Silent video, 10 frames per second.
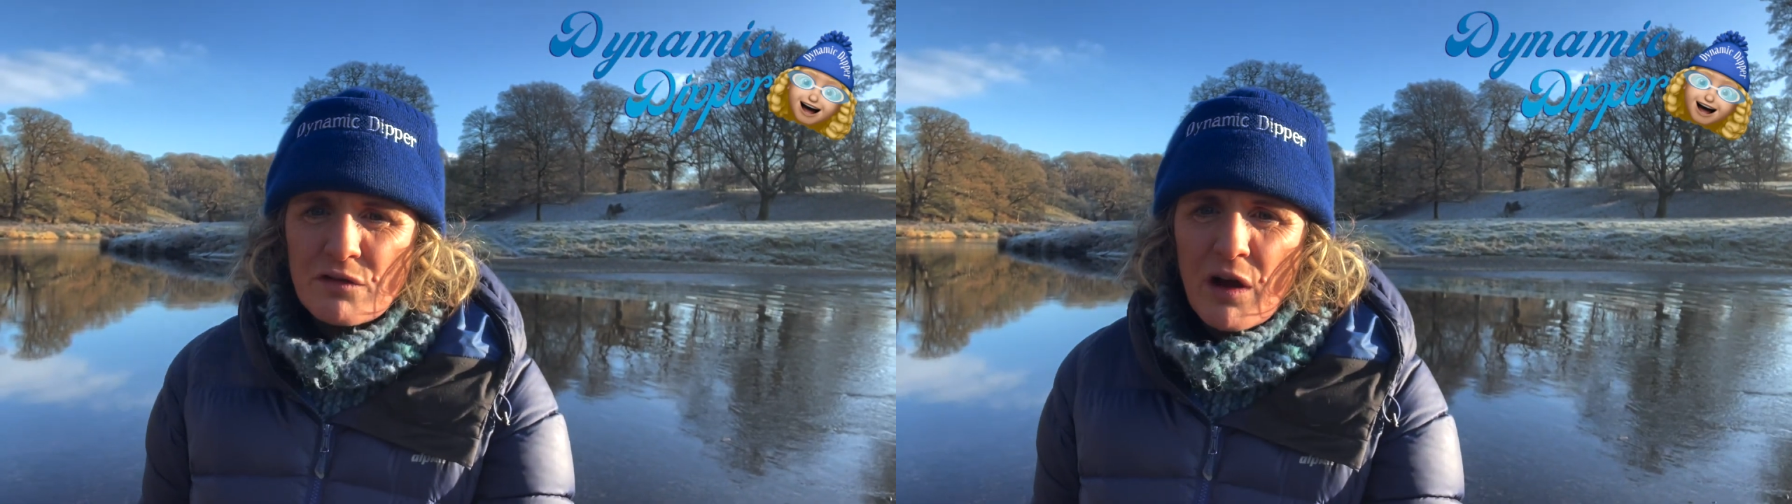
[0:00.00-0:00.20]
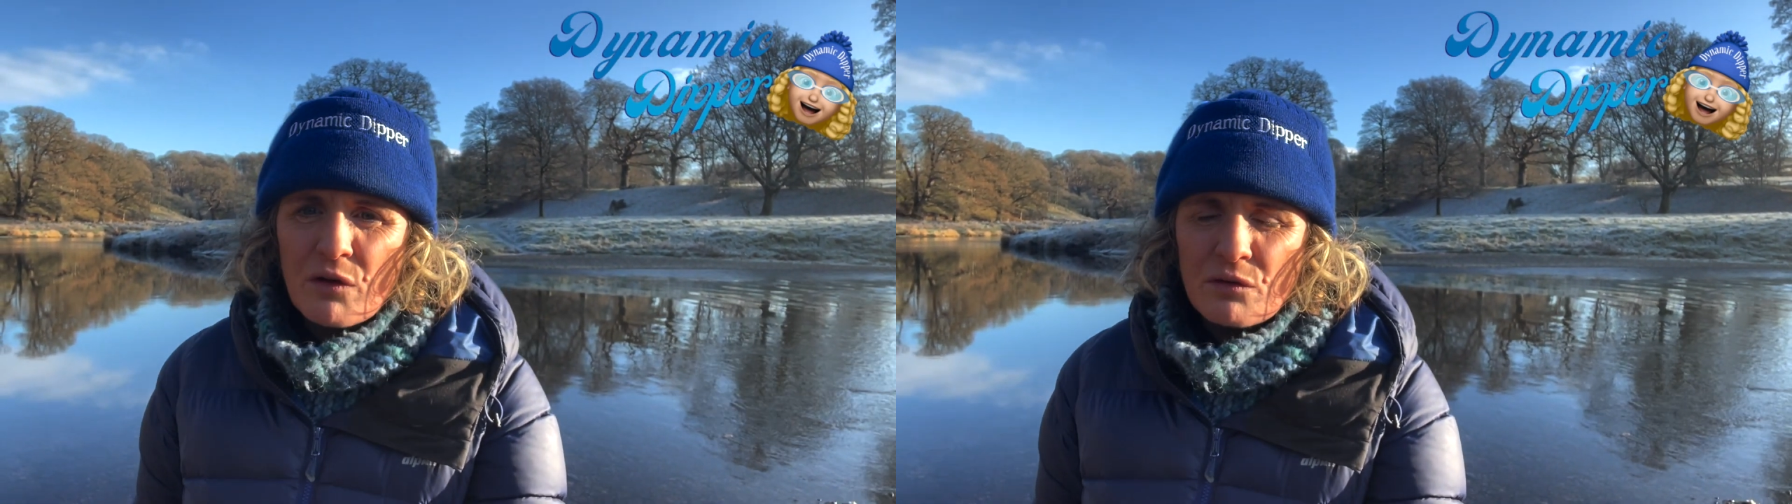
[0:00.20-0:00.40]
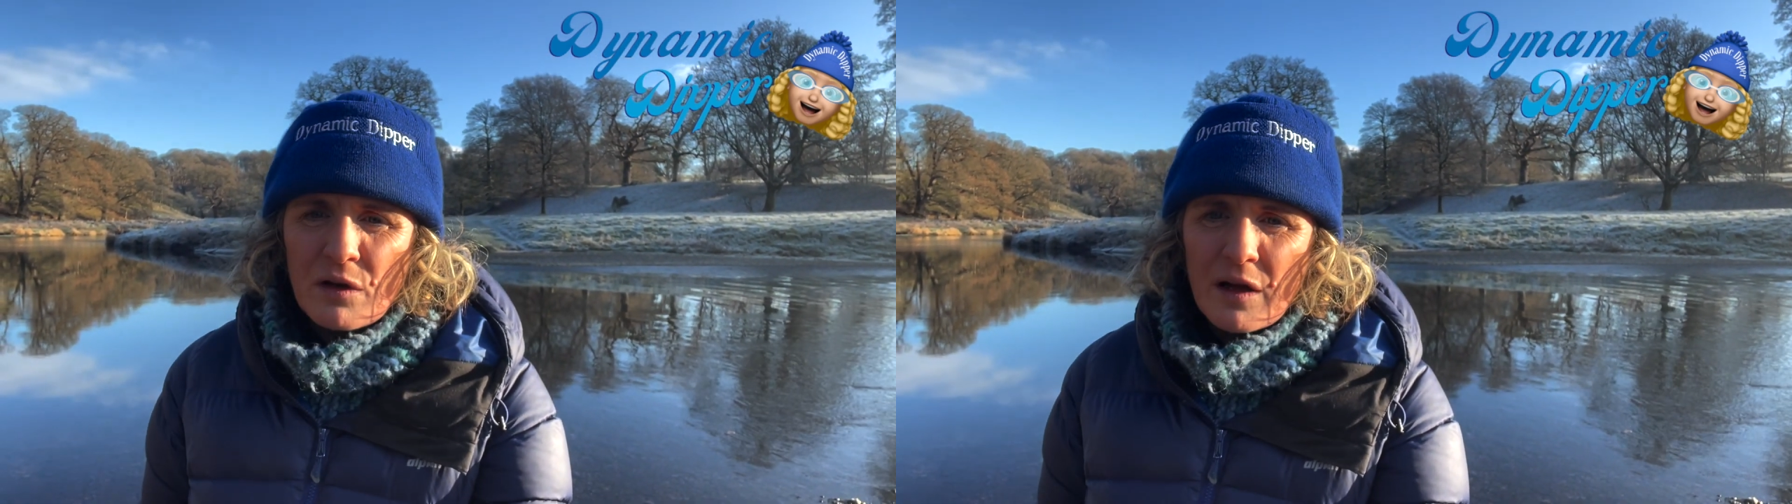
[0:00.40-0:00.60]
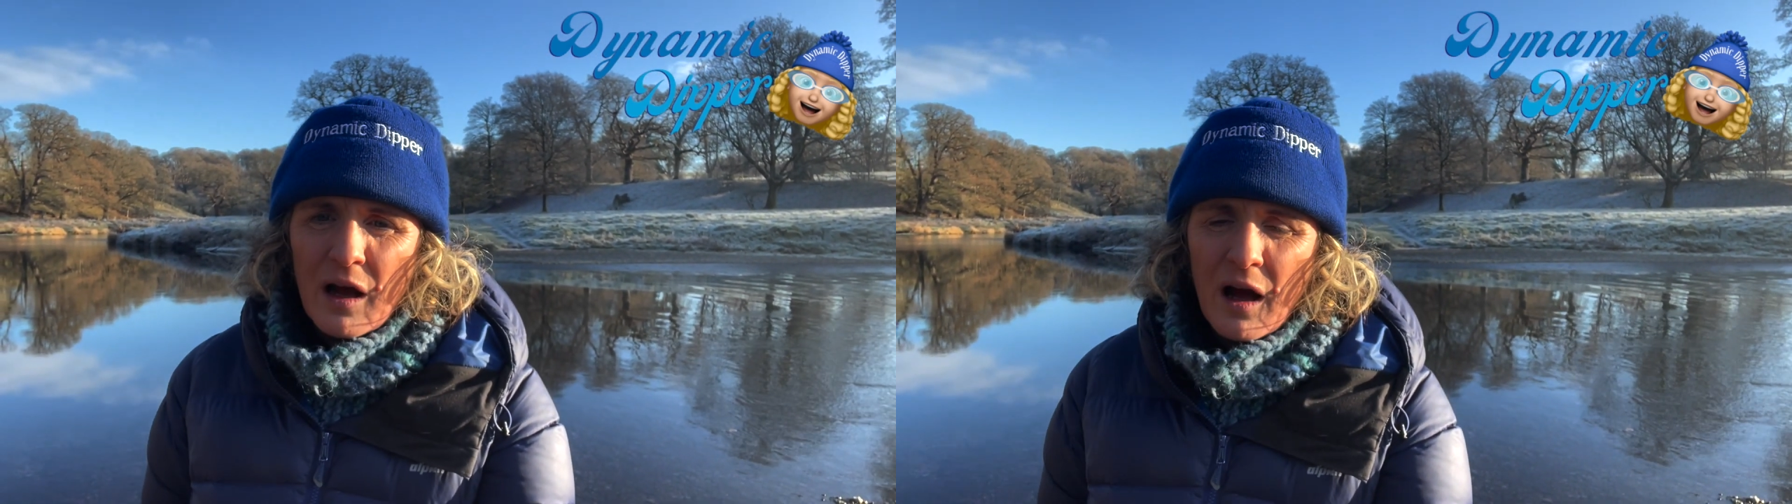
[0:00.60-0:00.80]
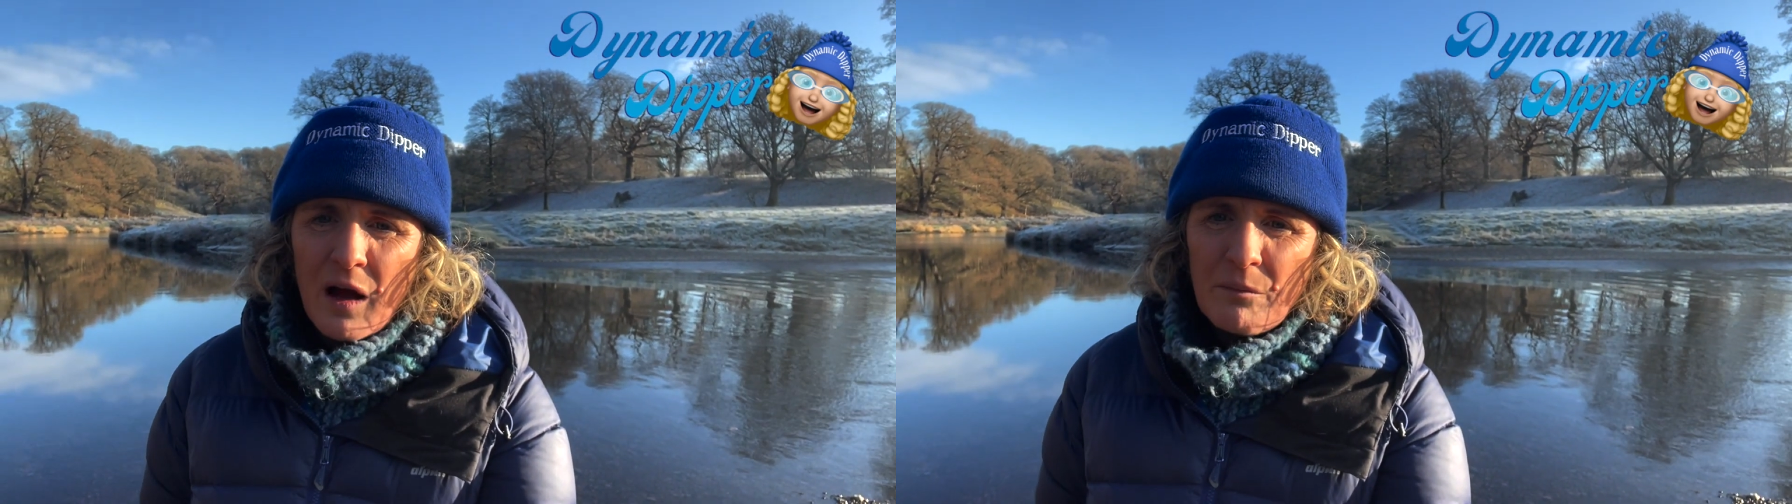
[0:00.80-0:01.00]
own
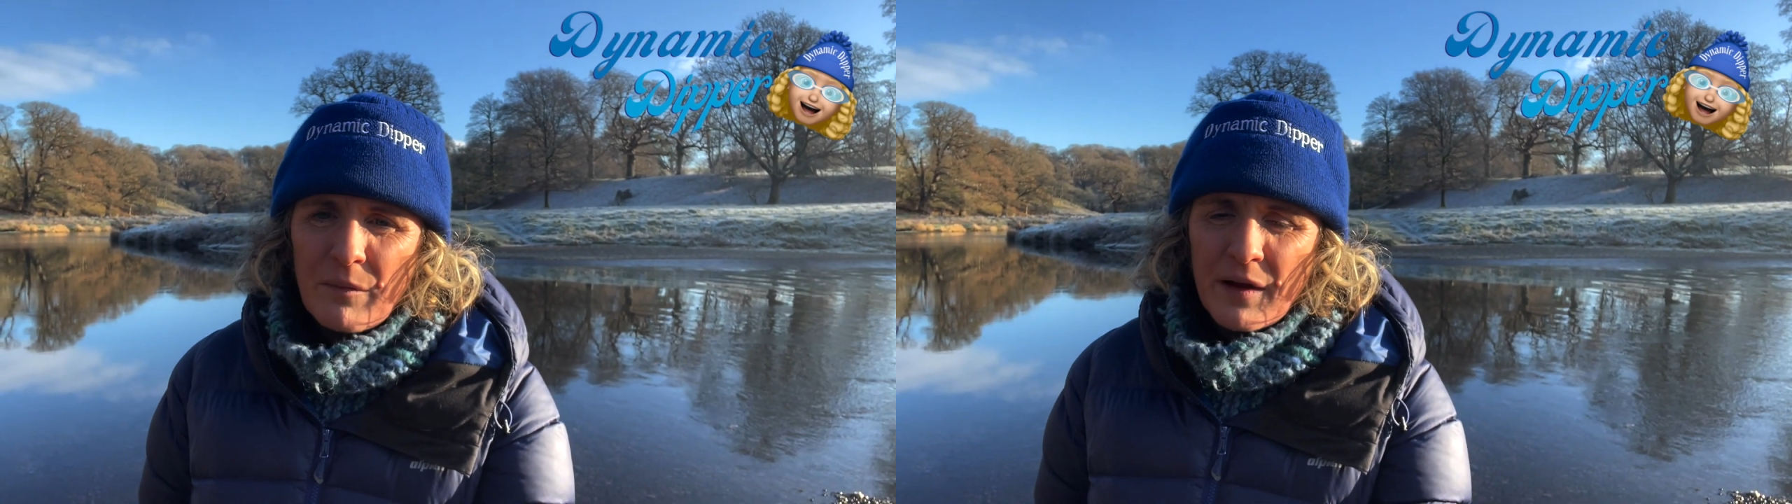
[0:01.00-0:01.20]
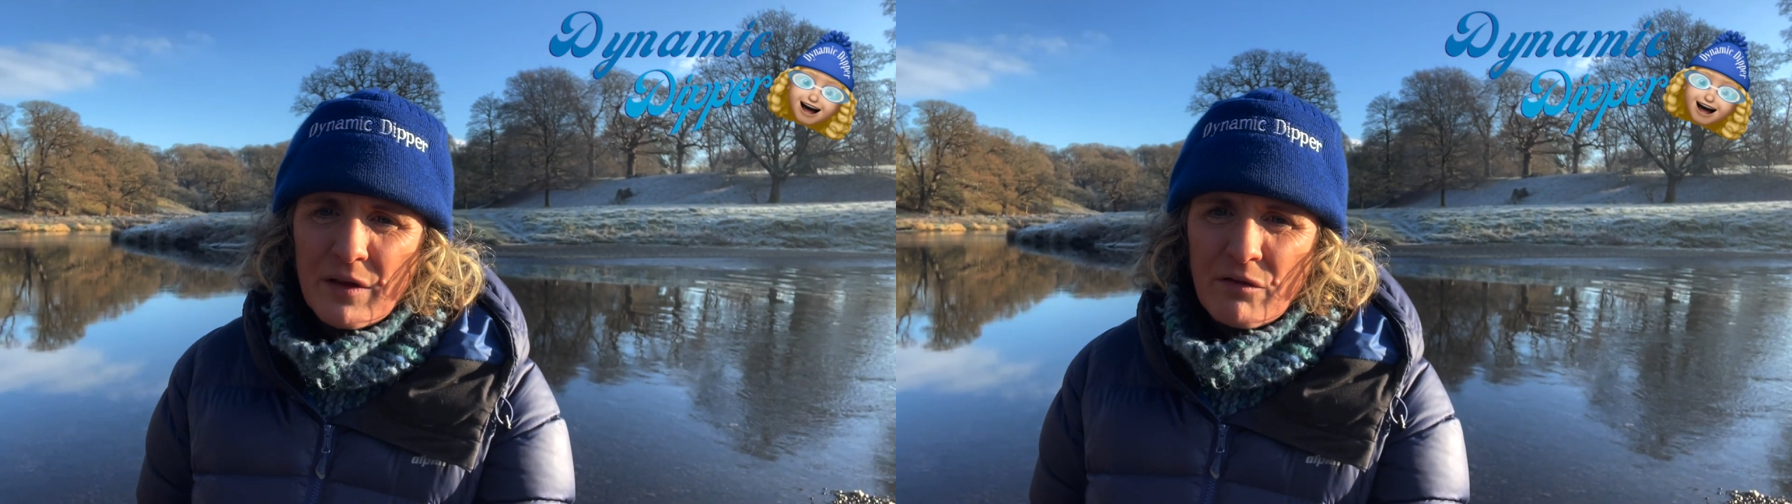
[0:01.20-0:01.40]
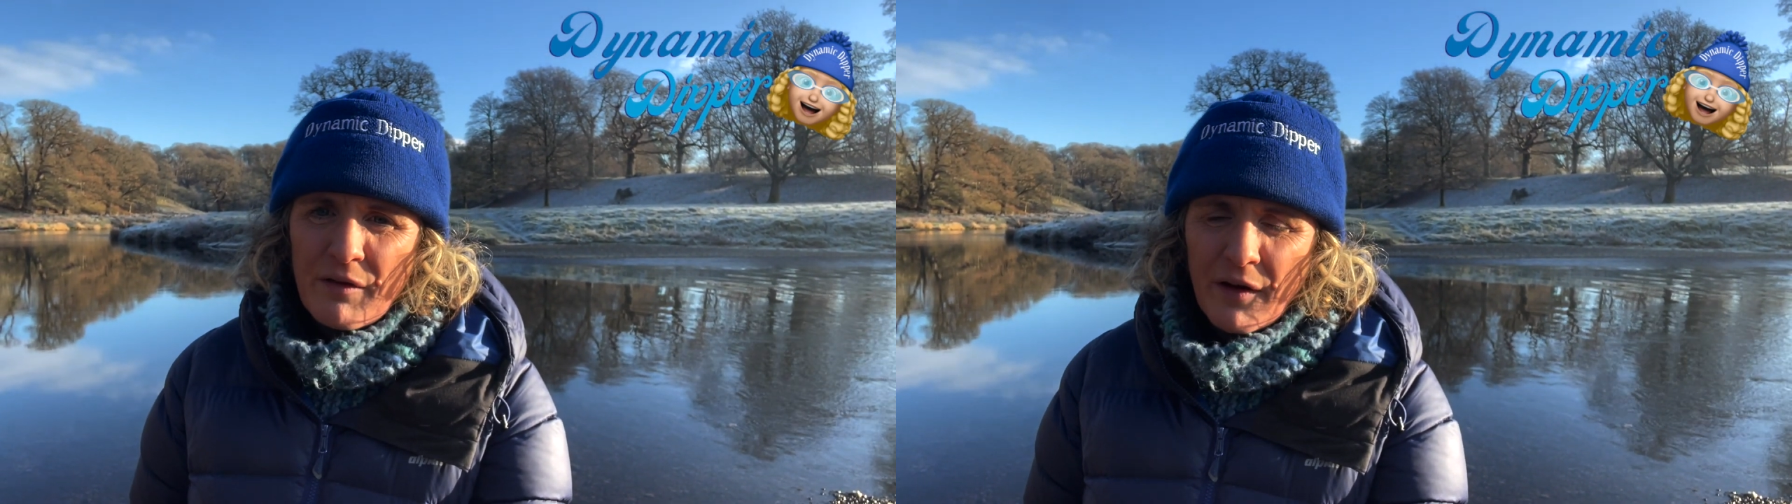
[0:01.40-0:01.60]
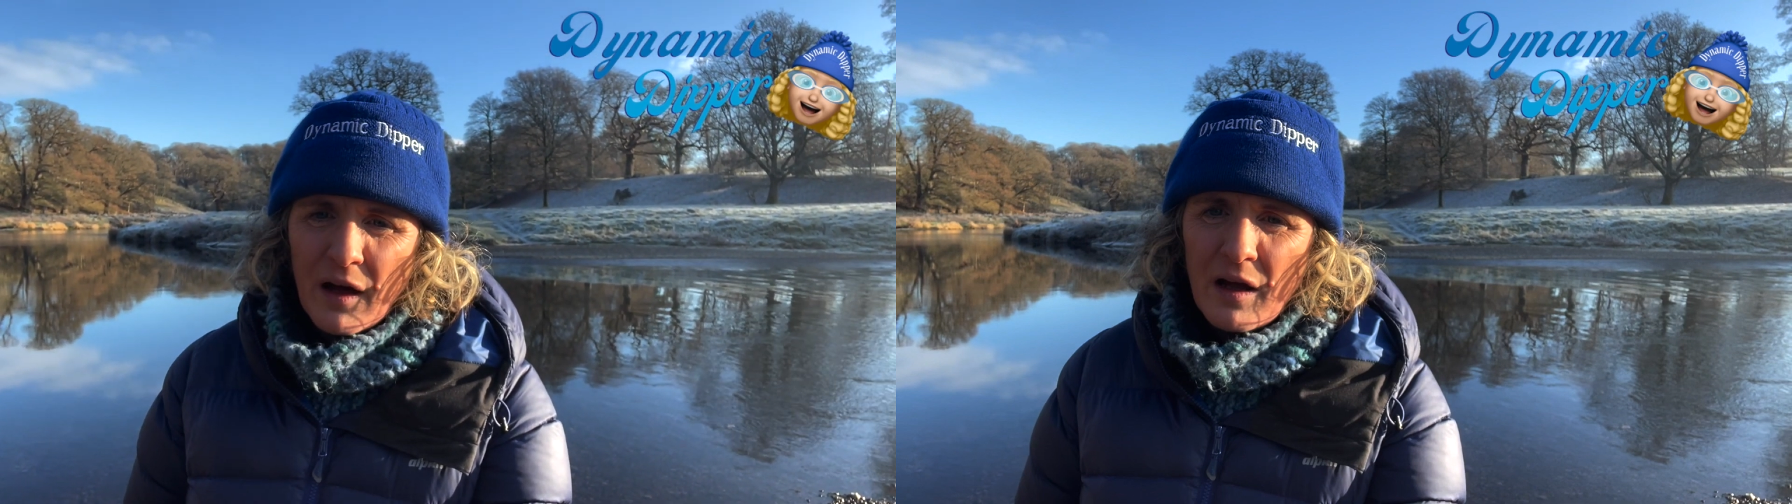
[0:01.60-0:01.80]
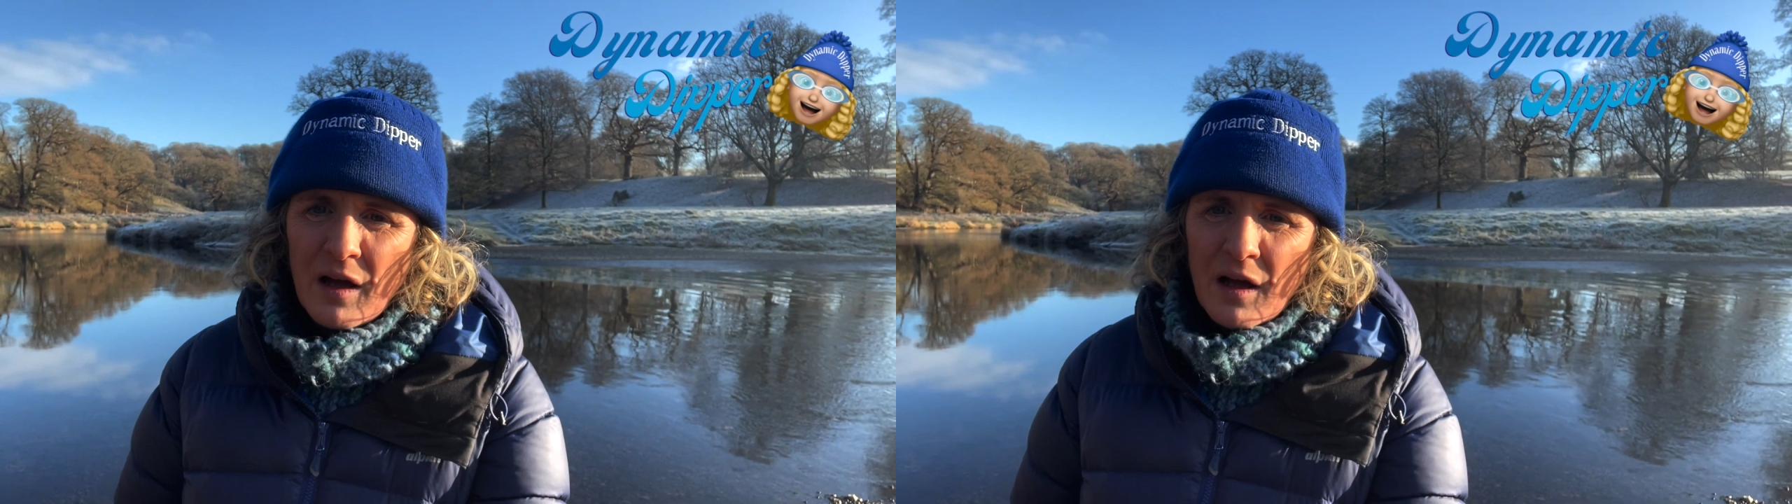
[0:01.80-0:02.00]
in the river.